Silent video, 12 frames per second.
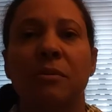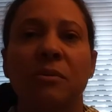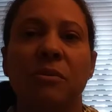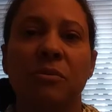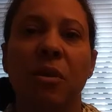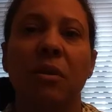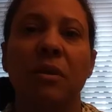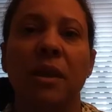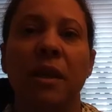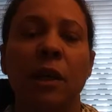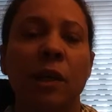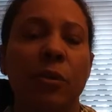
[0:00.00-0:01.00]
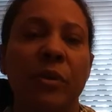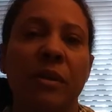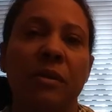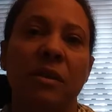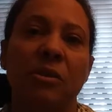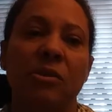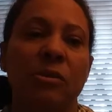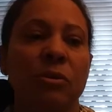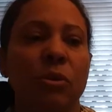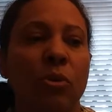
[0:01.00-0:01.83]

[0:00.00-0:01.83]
who's struggling with addiction